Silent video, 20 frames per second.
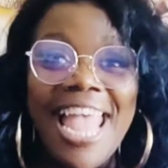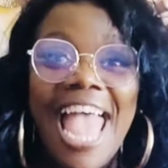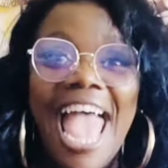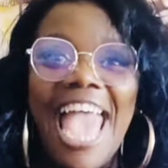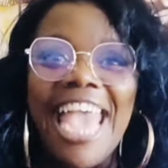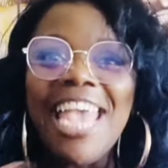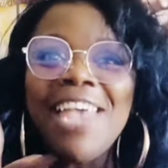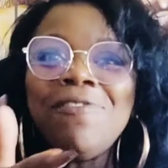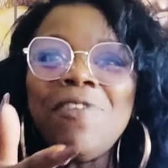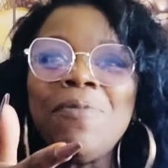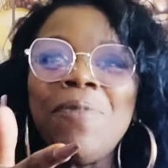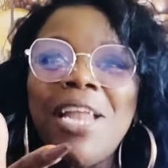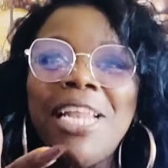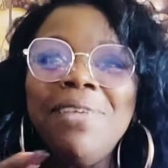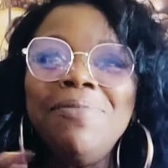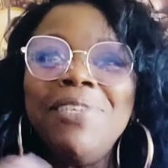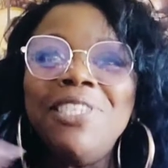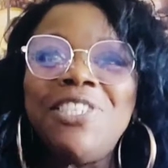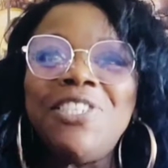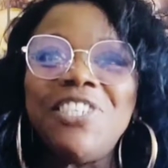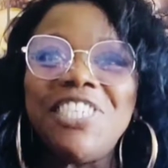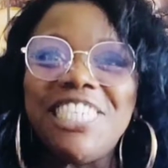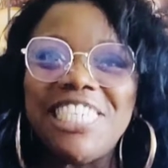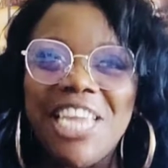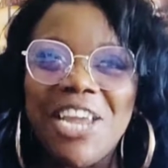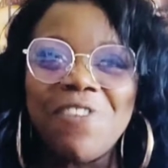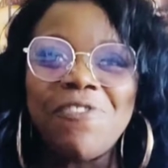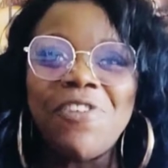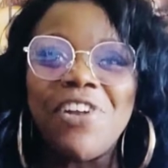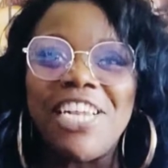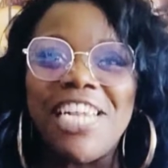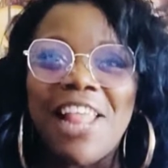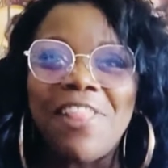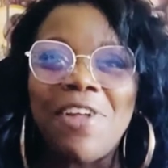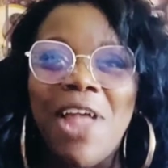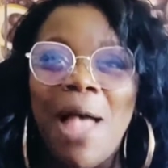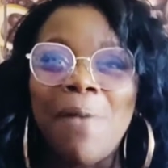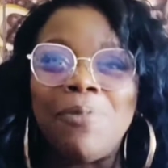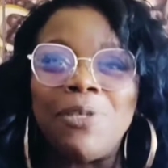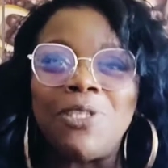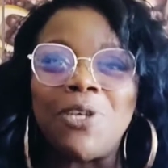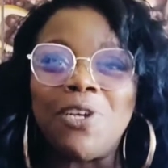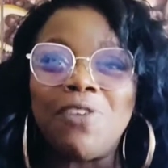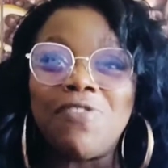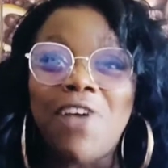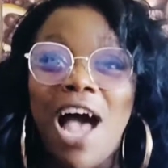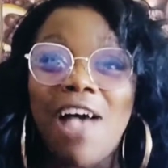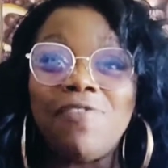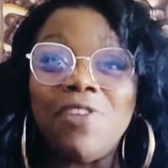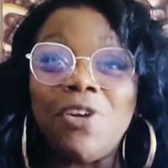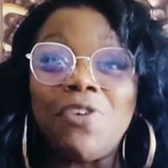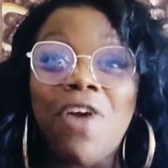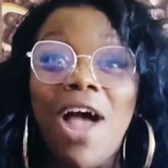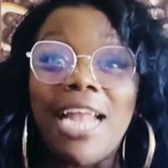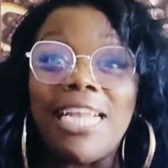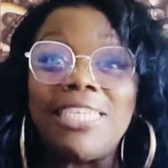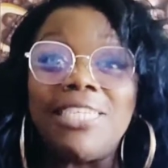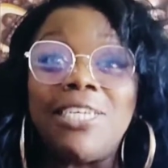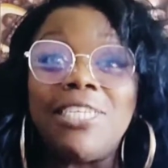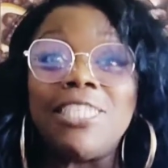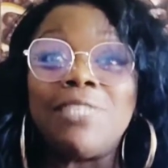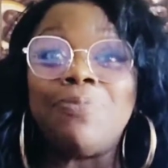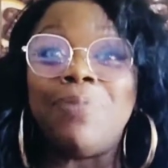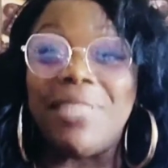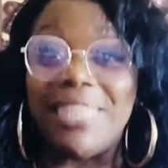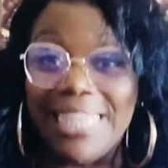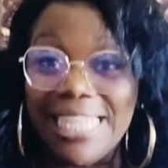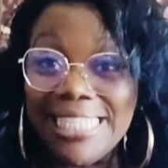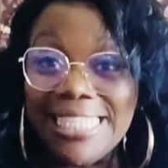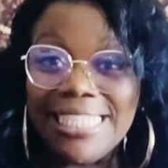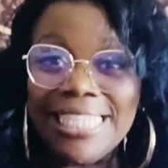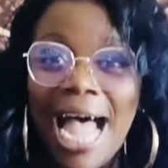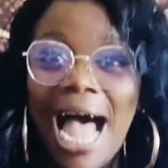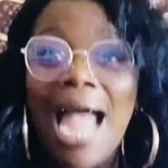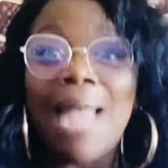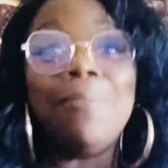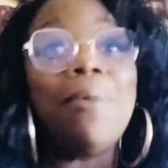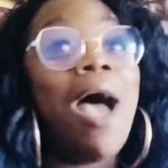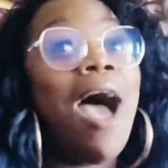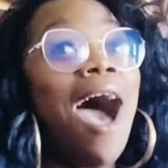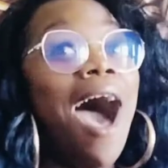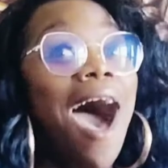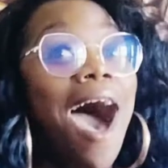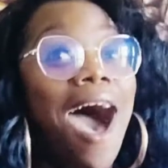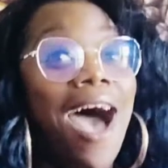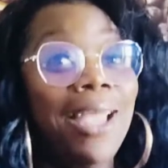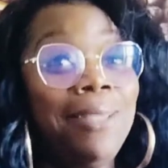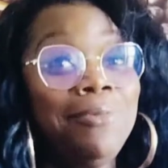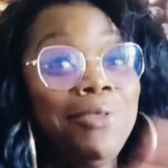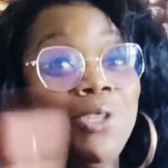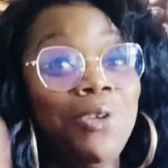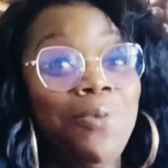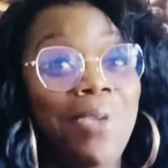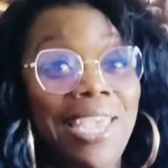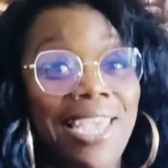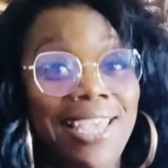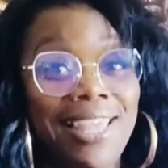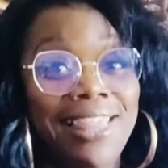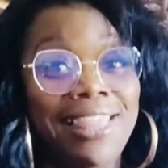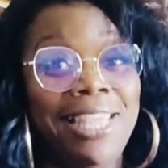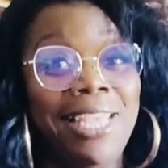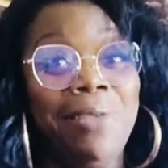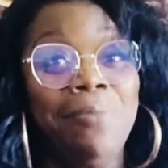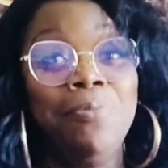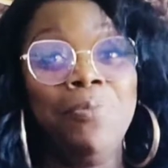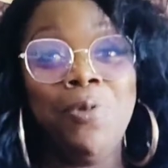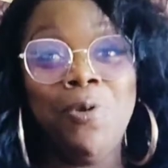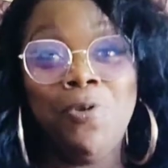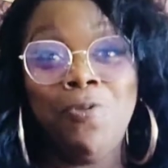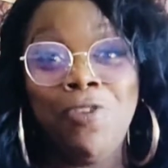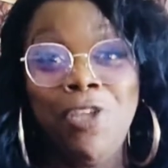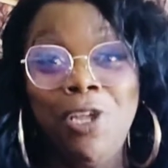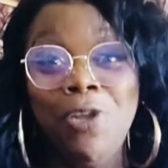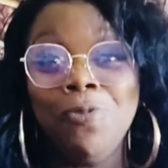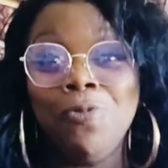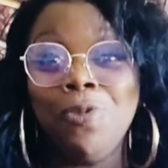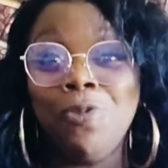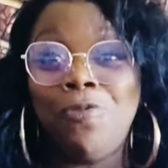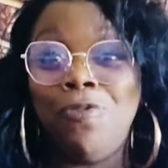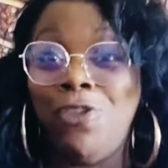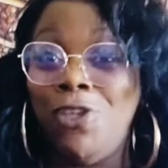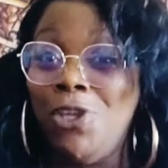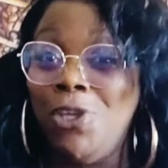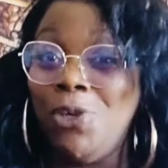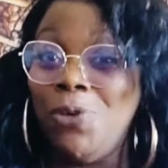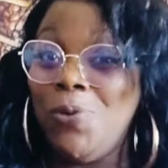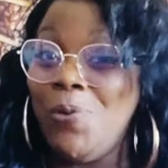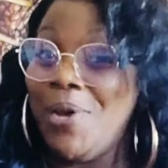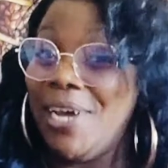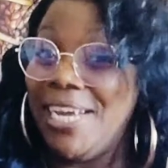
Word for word: Hey everybody, Miss Trish here for another episode of Coffee Chronicles, but this time I'm doing the movie review